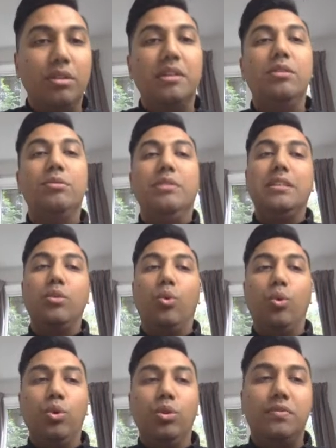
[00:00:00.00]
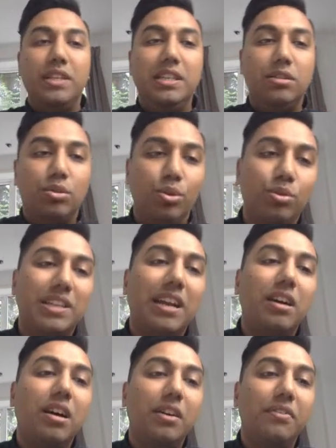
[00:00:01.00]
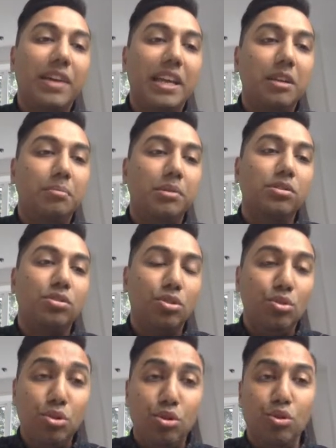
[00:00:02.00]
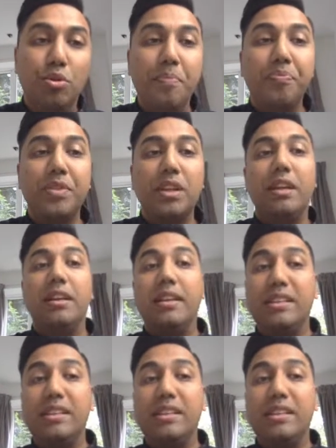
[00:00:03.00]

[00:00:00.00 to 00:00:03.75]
you need all of these tools that are available to you in this